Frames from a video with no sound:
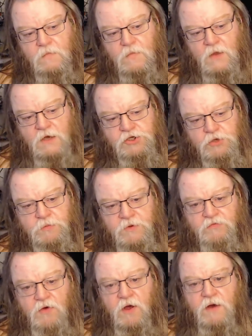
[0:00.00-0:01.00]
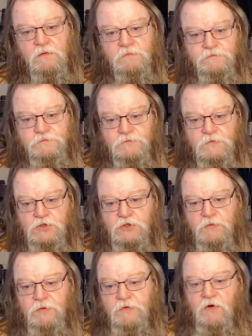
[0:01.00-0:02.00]
It should be fun. It
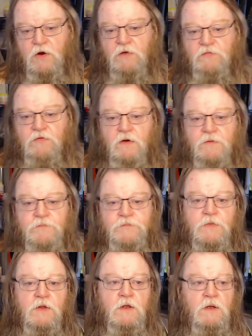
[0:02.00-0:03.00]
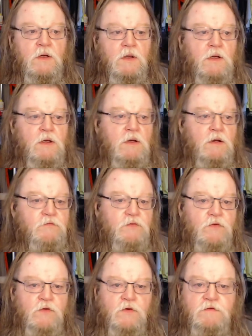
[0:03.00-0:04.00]
should be very fun.
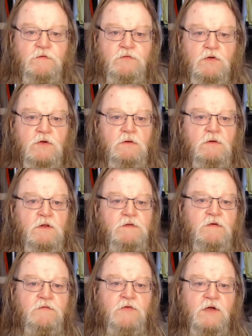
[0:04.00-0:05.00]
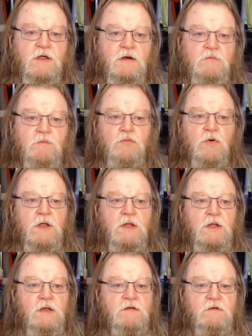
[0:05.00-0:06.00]
For those of you, let's see if I can bring
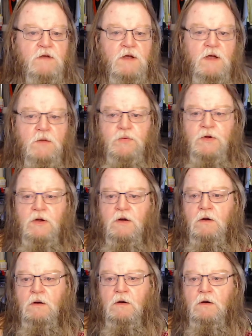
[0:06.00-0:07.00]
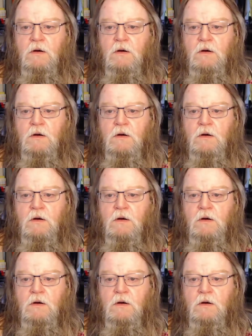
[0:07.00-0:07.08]
this up here.